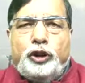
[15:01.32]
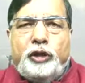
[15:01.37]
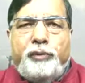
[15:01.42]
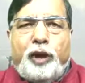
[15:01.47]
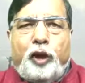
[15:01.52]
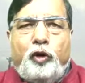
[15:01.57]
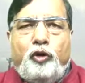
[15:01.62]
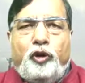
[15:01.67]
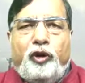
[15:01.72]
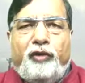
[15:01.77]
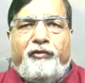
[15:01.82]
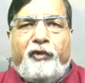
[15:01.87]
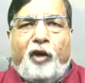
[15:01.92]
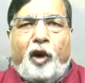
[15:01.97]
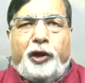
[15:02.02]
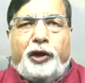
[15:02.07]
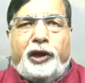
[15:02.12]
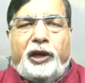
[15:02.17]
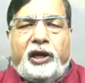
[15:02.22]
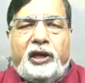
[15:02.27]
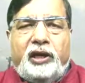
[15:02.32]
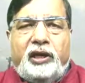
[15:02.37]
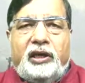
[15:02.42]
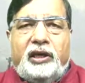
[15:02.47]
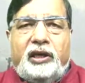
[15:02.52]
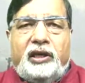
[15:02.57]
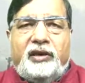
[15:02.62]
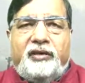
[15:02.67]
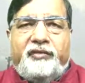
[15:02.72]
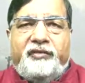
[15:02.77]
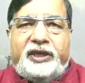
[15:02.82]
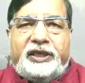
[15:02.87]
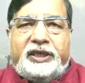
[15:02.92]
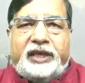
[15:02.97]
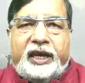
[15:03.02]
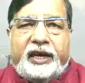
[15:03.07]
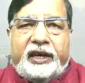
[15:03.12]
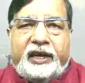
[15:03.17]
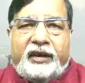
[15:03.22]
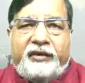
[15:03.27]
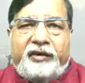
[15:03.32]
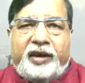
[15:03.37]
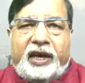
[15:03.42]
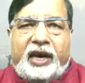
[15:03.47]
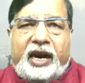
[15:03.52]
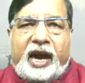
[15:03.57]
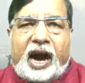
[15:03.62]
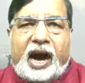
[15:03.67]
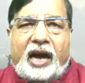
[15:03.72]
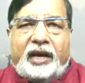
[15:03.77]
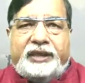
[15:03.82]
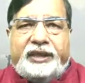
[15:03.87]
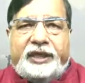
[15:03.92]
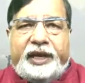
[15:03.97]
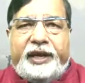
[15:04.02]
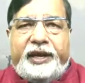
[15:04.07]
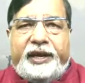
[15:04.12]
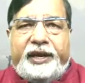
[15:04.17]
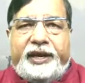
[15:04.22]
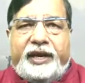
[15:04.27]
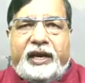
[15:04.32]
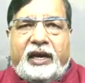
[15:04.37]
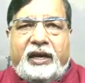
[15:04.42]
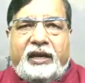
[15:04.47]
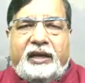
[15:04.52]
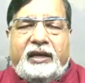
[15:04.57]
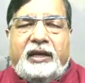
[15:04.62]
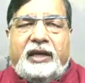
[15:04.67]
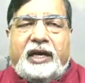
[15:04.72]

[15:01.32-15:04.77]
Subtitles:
amount of water, which can cover large area